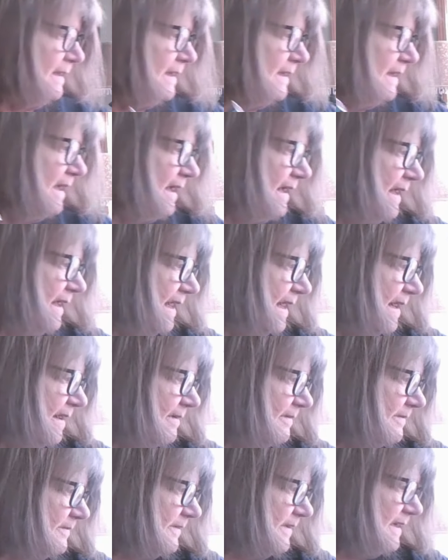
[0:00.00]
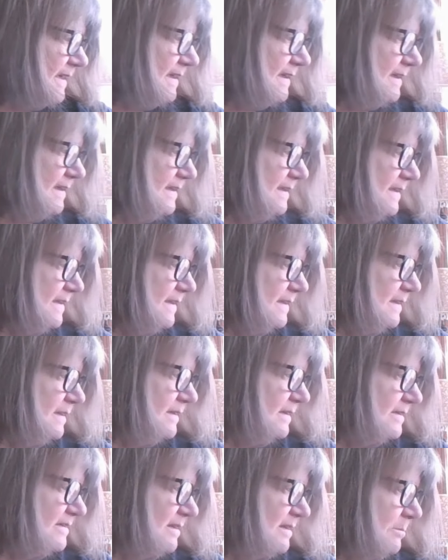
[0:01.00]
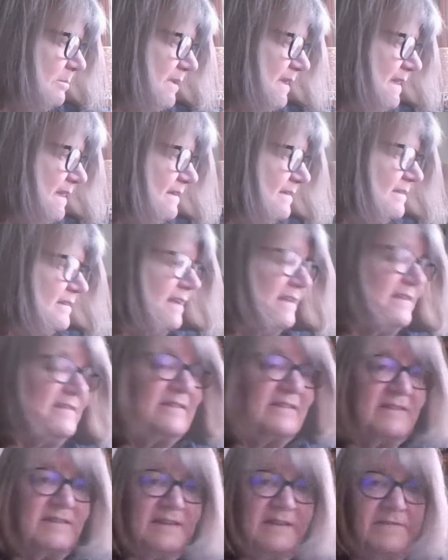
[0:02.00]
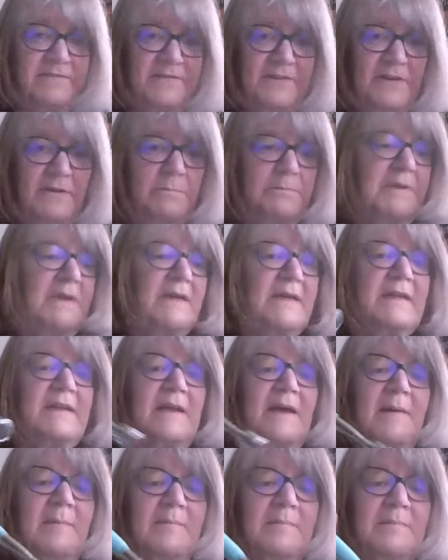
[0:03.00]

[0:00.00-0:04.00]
I have some pins. Let's see if it'll pick it up.